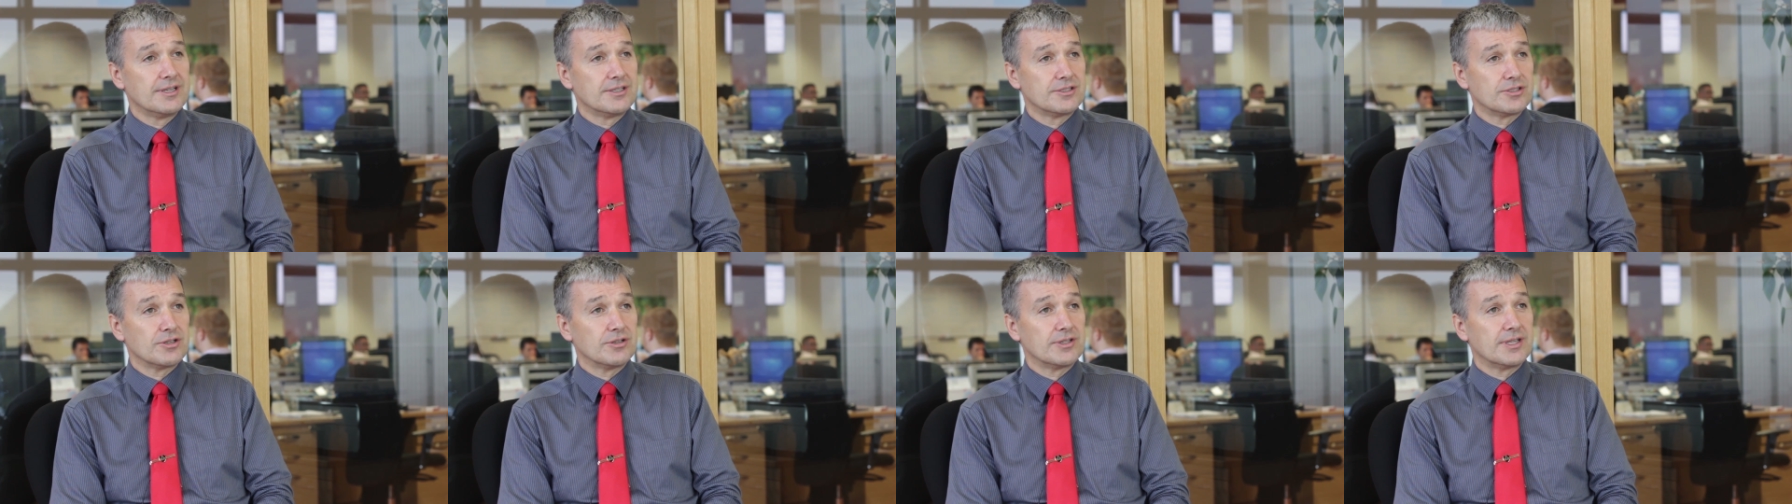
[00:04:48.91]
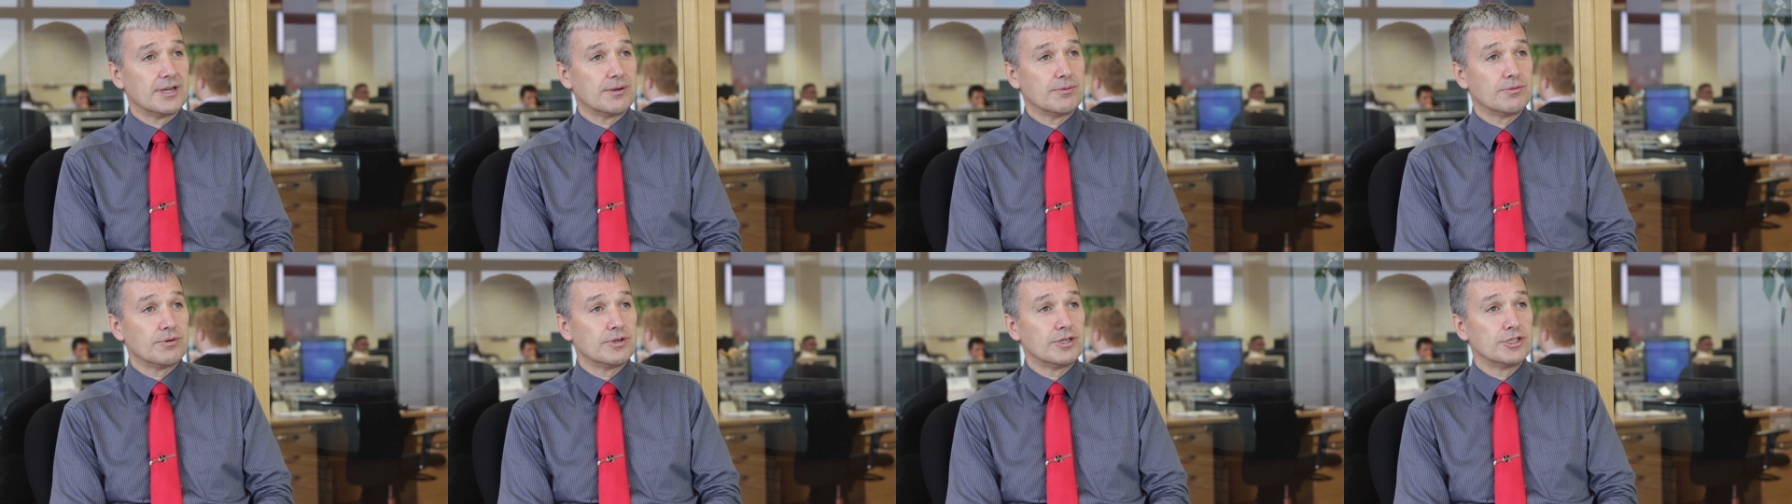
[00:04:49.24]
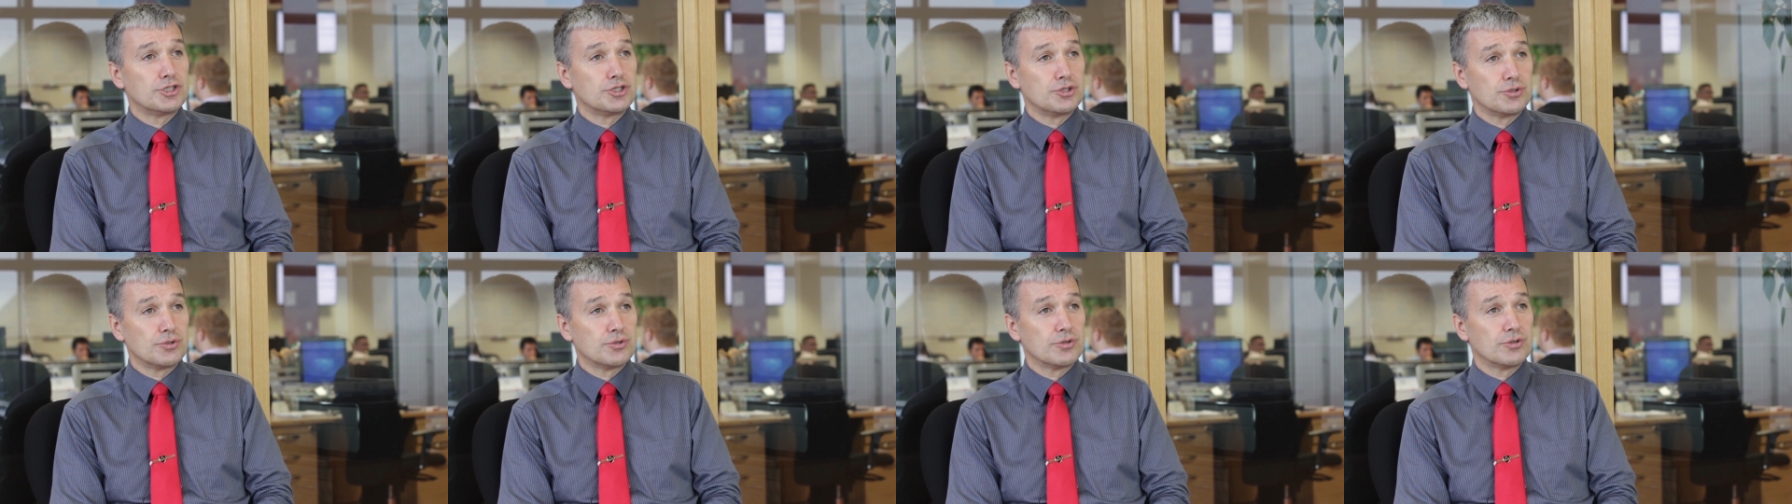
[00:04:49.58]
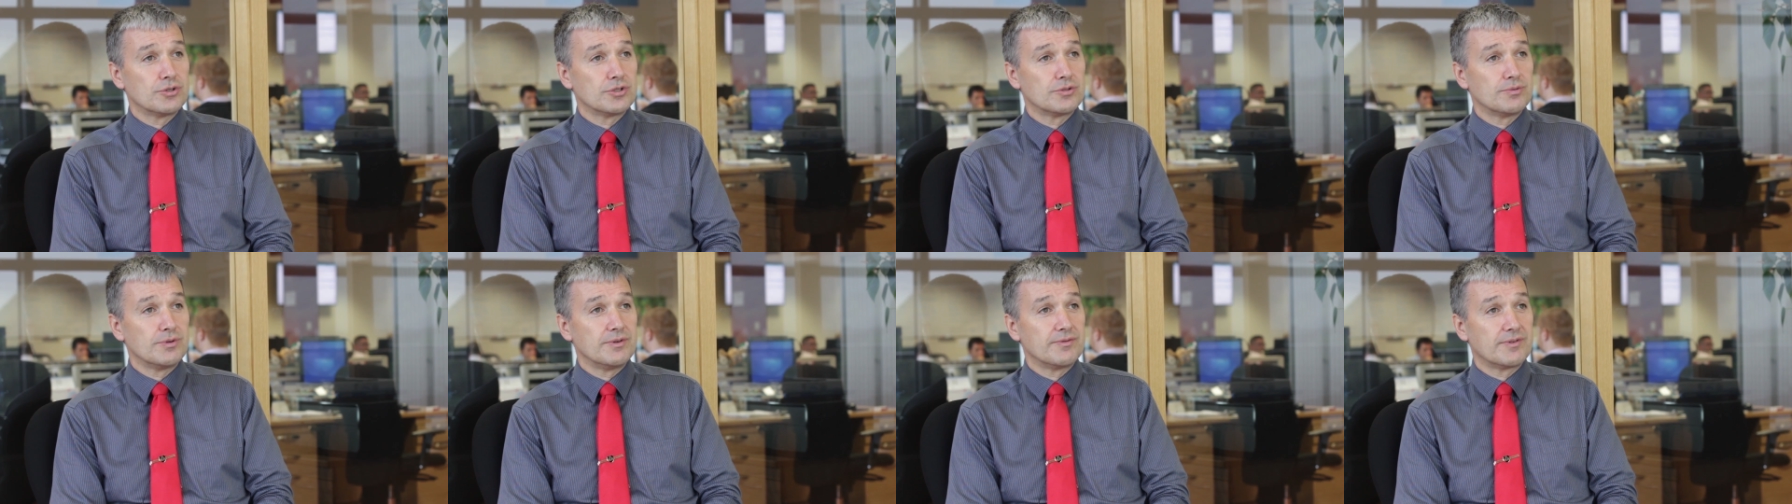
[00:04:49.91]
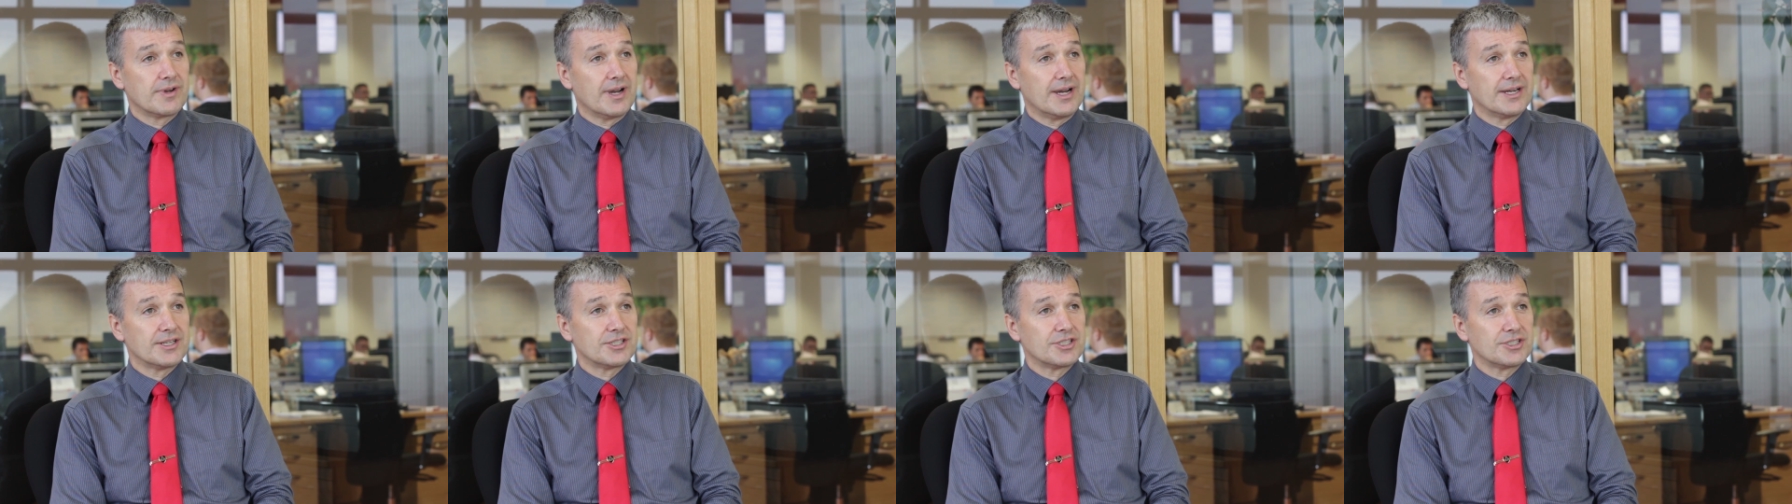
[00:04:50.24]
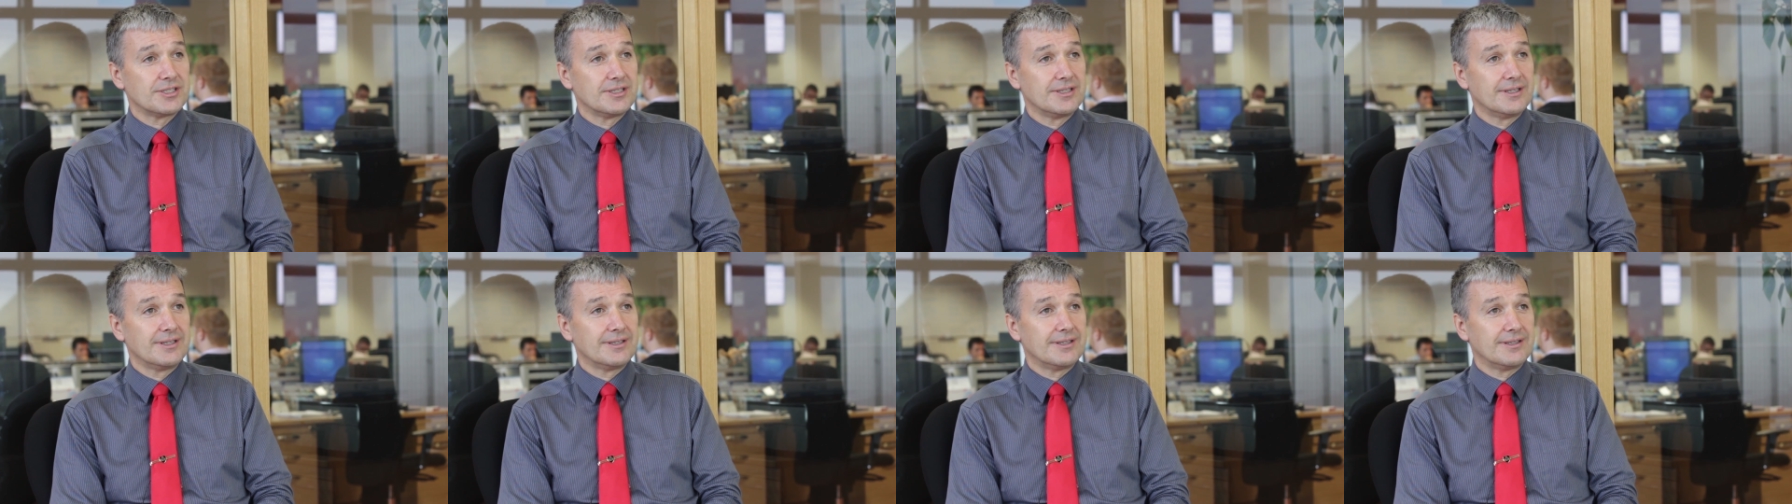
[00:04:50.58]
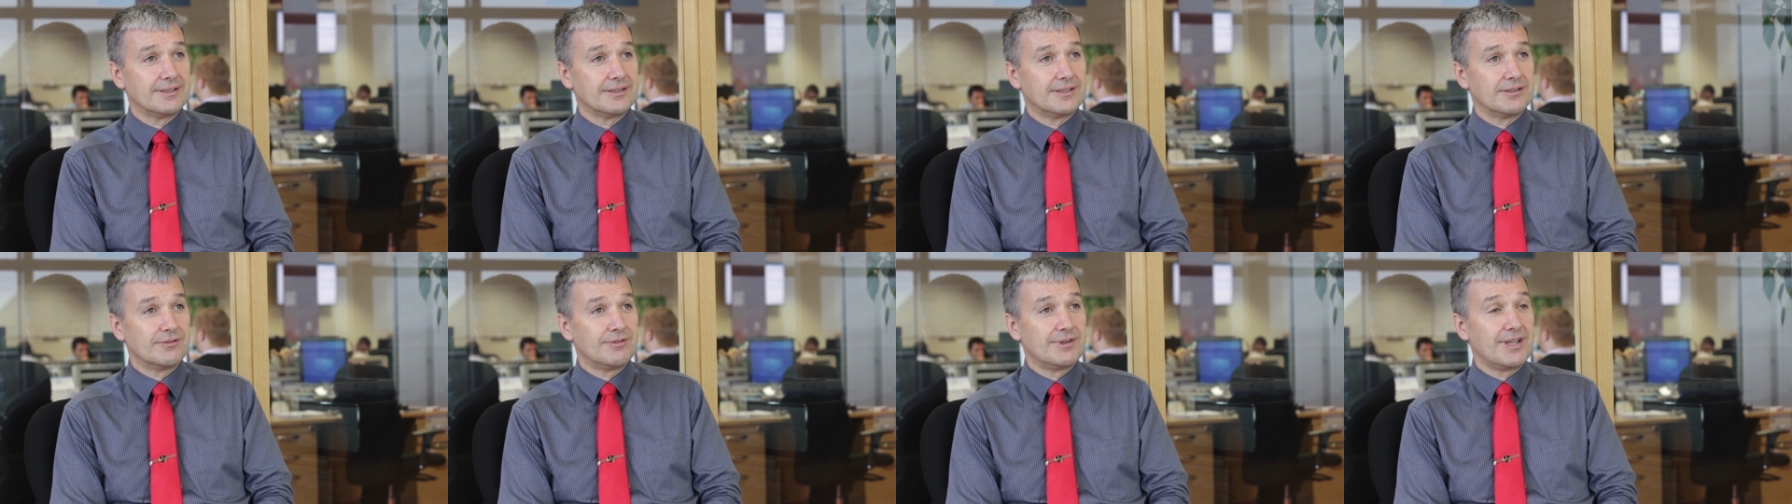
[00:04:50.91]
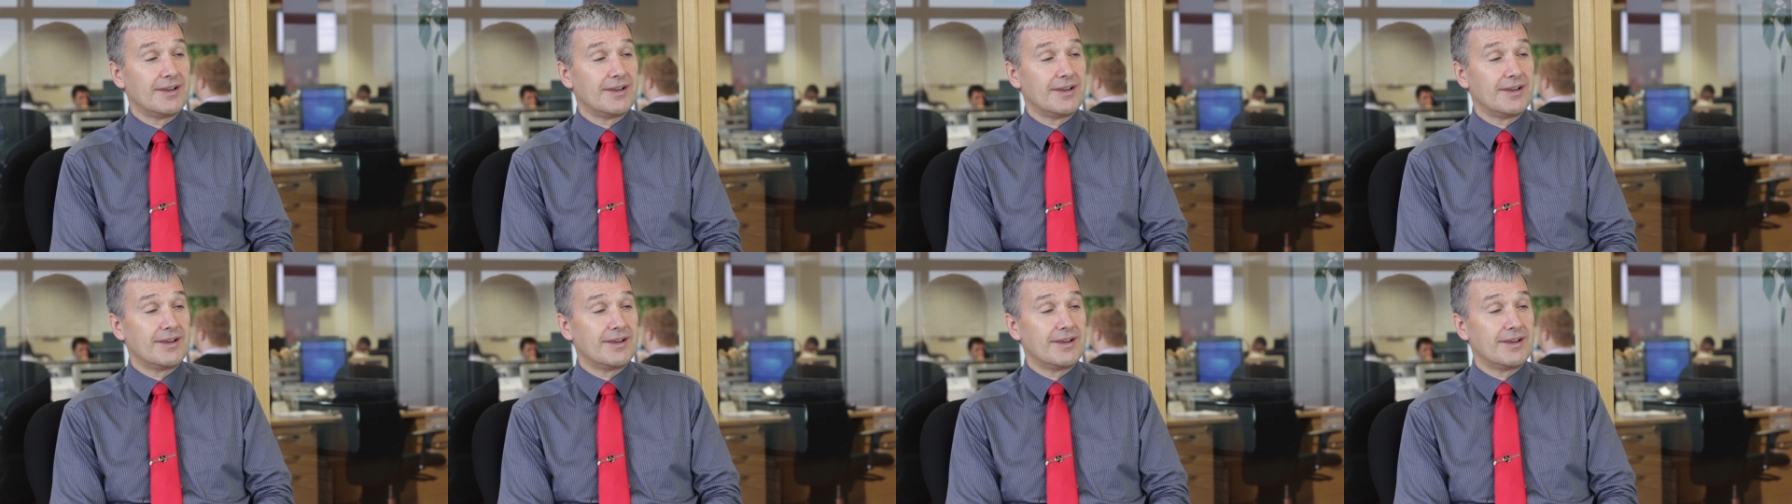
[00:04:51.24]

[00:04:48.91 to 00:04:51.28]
so that we're assured we've got the